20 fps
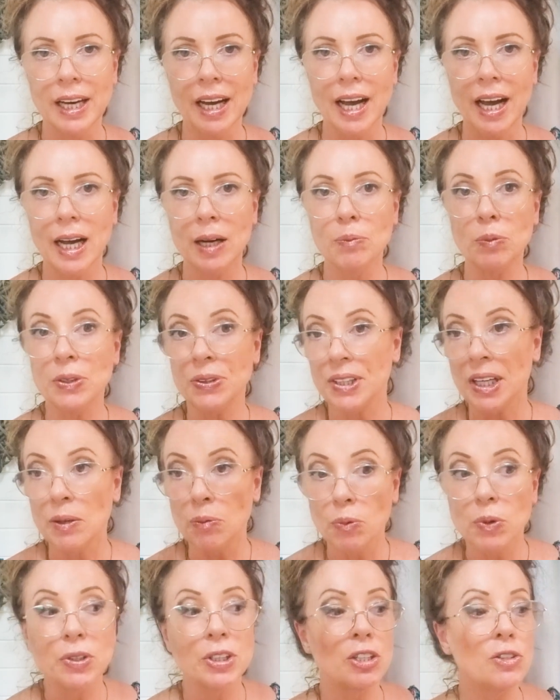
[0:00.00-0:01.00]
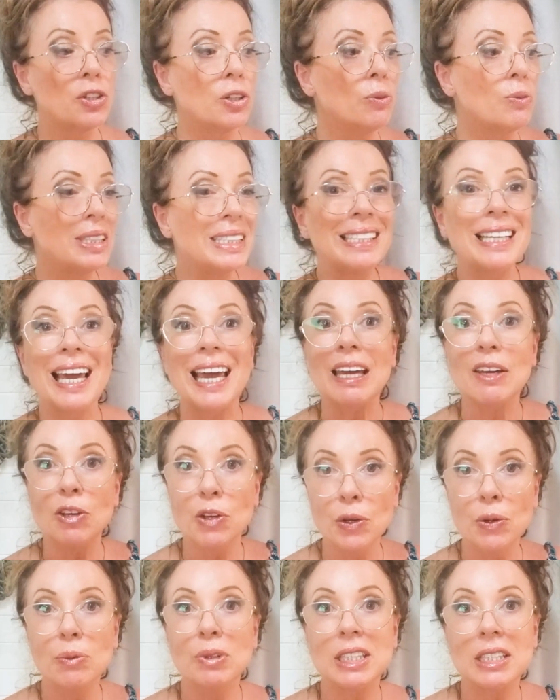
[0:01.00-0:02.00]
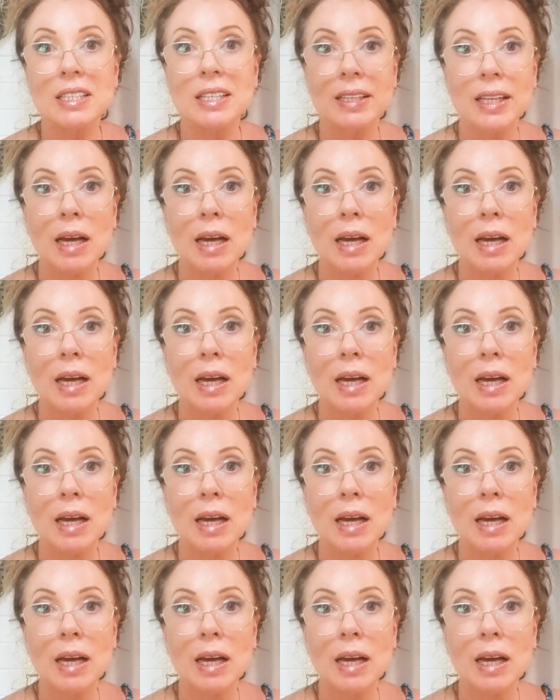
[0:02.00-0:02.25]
And what they want to do is get you into